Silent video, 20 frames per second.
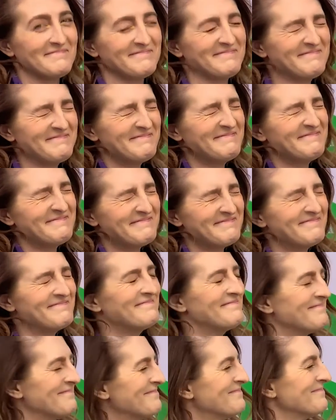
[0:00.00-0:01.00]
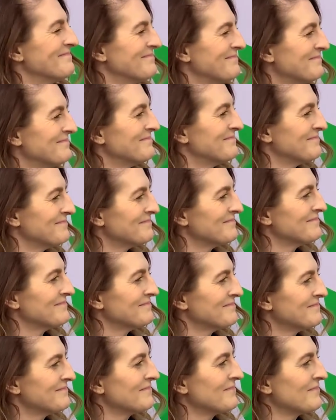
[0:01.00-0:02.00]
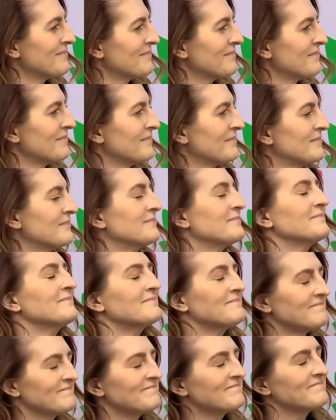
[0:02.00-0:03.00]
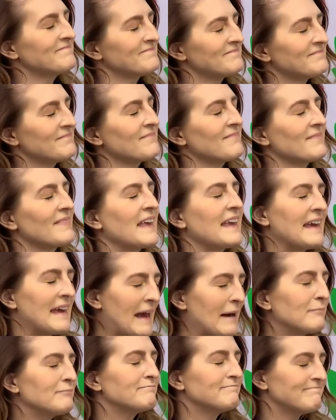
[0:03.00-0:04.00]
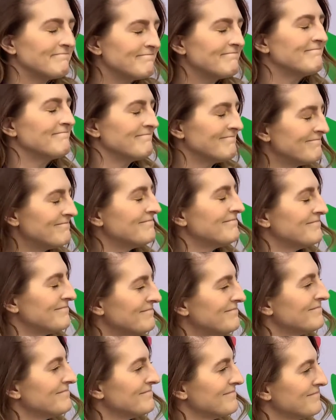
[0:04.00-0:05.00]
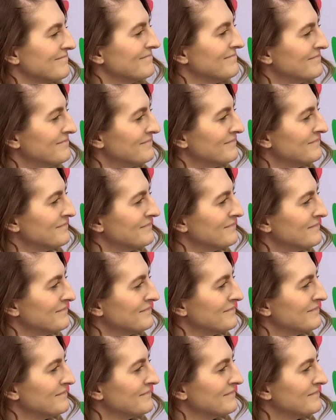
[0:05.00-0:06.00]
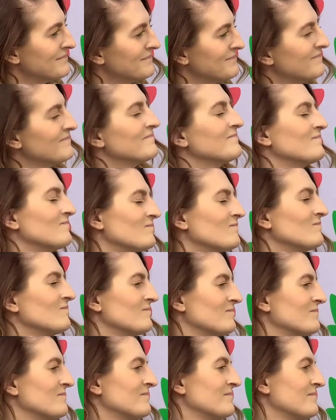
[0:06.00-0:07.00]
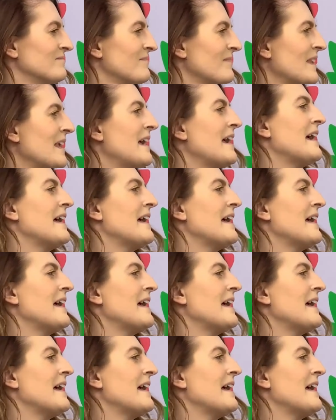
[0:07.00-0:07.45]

I use mine to eat things like shrimp and vegetables. Birds with beaks like to eat nuts, and I like nuts.